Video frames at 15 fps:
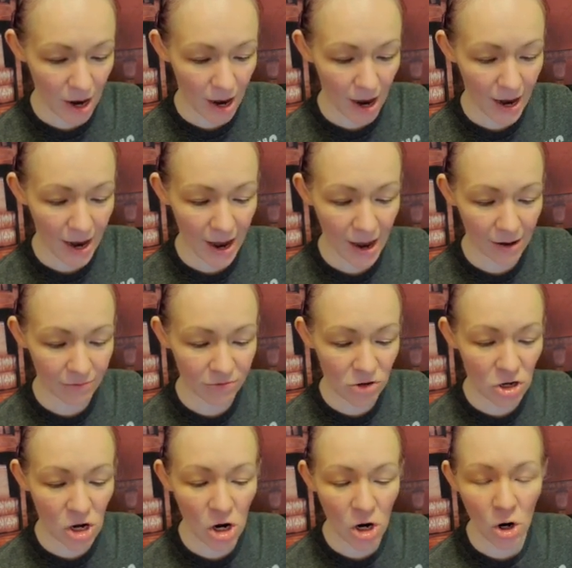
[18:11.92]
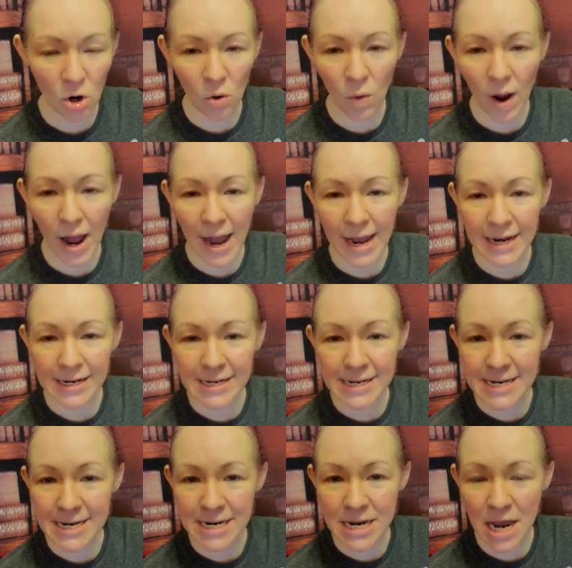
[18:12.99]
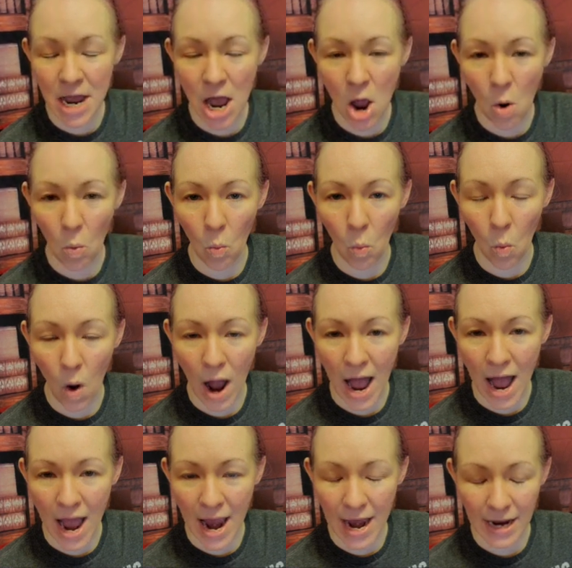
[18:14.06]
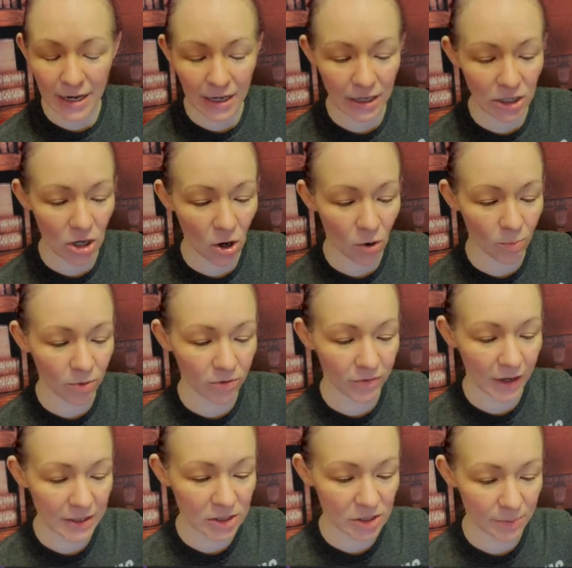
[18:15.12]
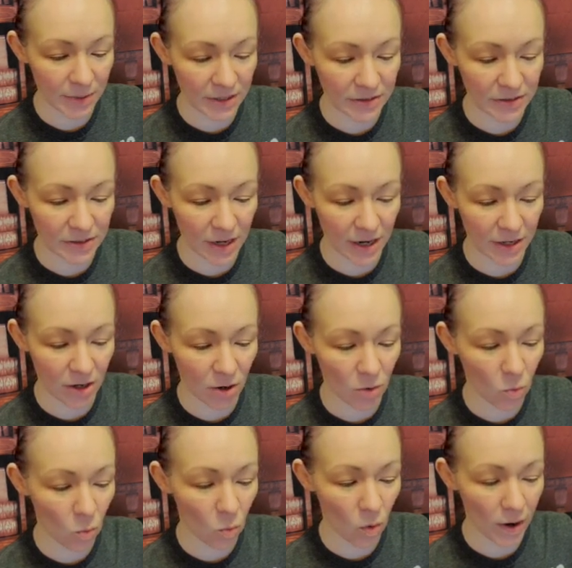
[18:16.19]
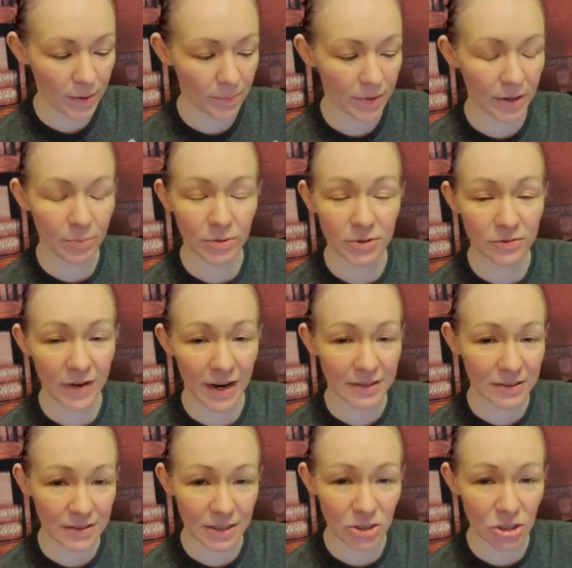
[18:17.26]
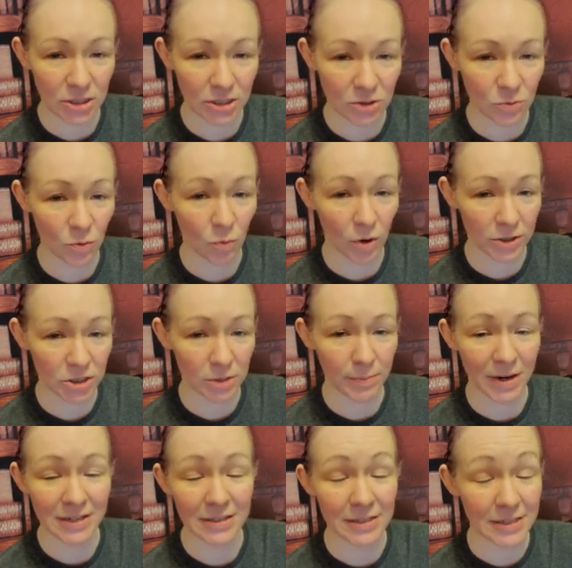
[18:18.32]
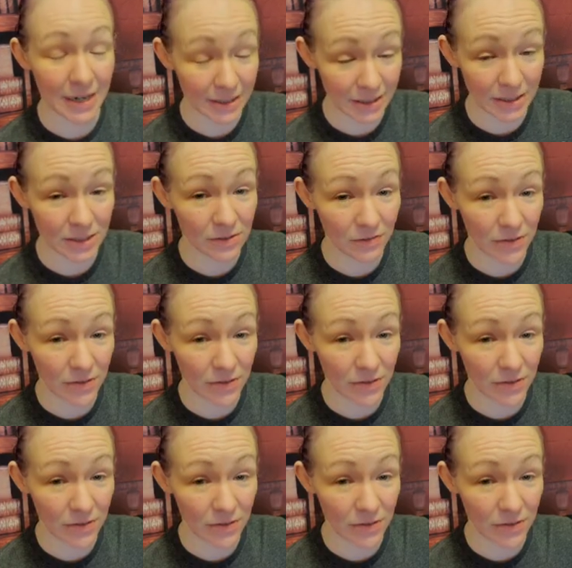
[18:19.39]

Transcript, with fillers: I have no idea why. Can y'all provide some insight on what people's fascination is with watching my dentist